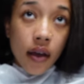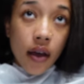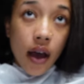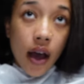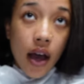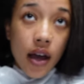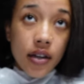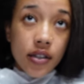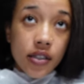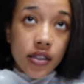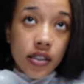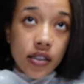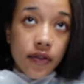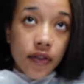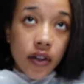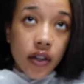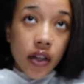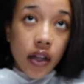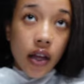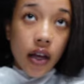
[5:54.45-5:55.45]
I just
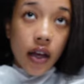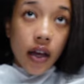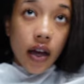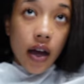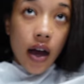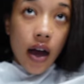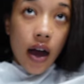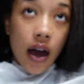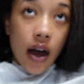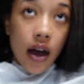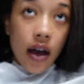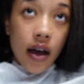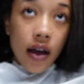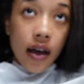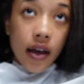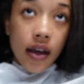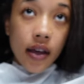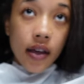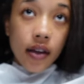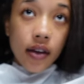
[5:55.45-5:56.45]
feel like
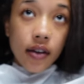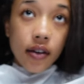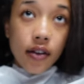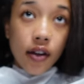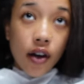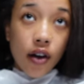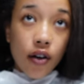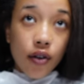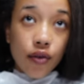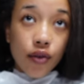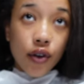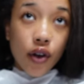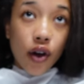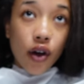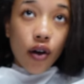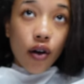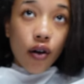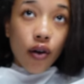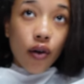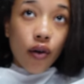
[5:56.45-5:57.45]
I don't
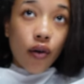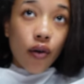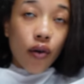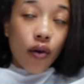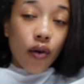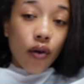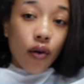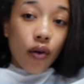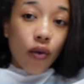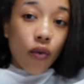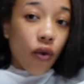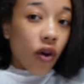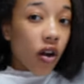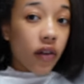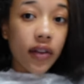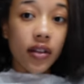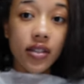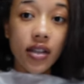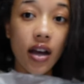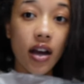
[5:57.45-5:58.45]
know where
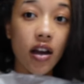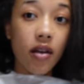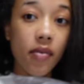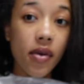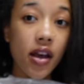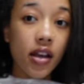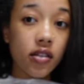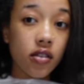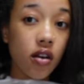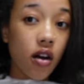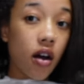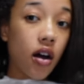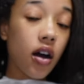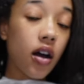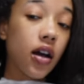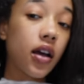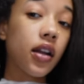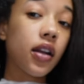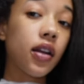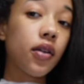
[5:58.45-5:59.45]
the time has
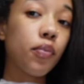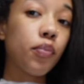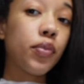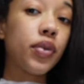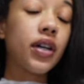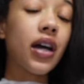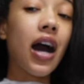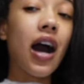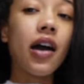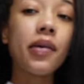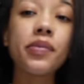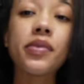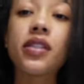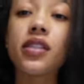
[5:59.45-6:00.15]
gone, but I'm